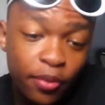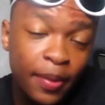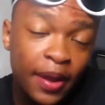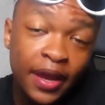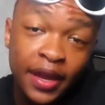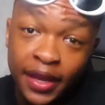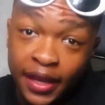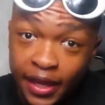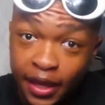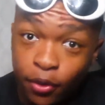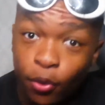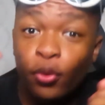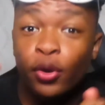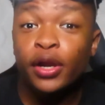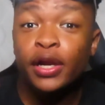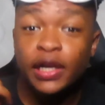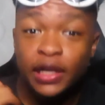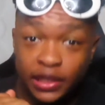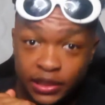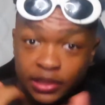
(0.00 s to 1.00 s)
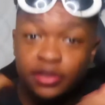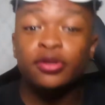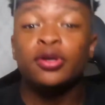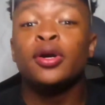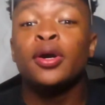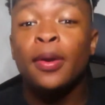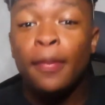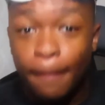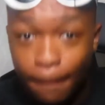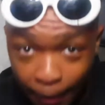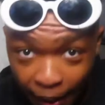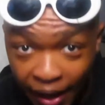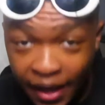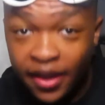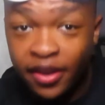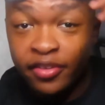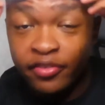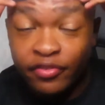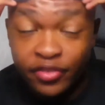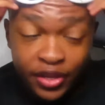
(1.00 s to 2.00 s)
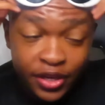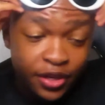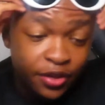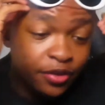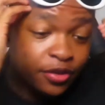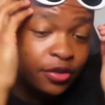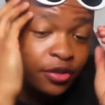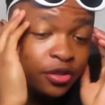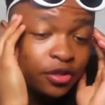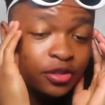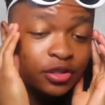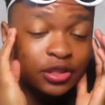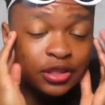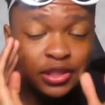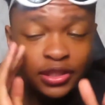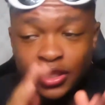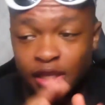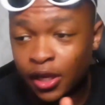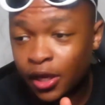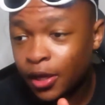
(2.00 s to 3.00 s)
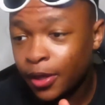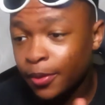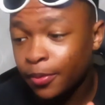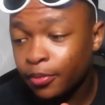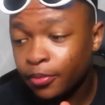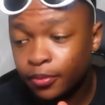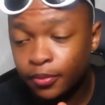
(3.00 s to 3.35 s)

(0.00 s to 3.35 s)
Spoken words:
back again with another banger video, you know what I'm saying?